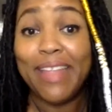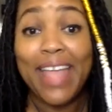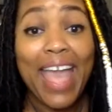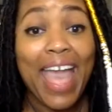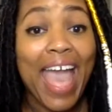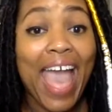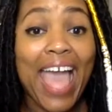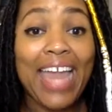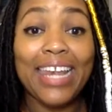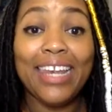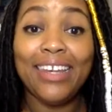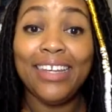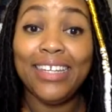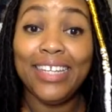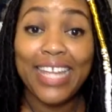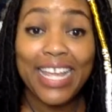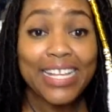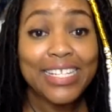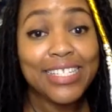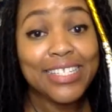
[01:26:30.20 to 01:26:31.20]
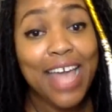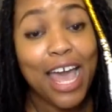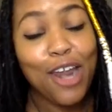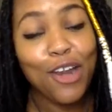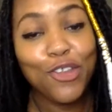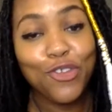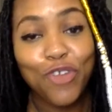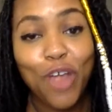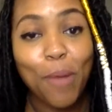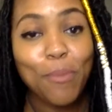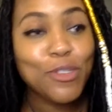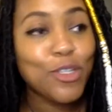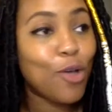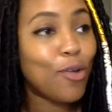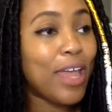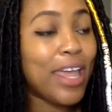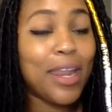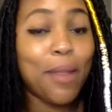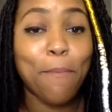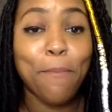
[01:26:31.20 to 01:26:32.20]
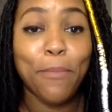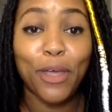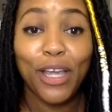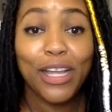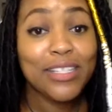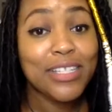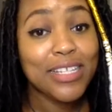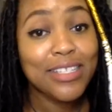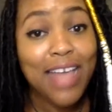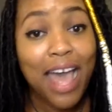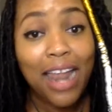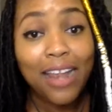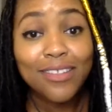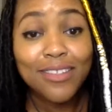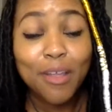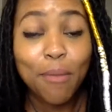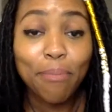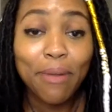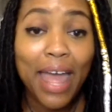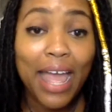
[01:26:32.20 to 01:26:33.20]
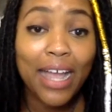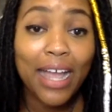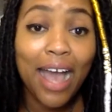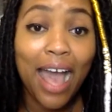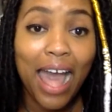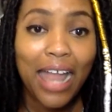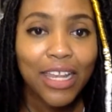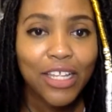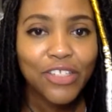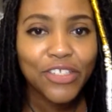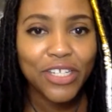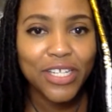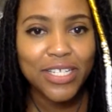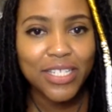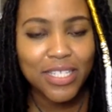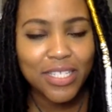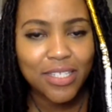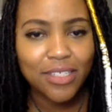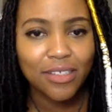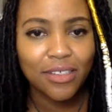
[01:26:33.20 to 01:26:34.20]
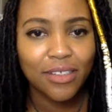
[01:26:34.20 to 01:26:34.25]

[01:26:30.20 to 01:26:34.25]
at least Donald Trump donated millions of dollars to black colleges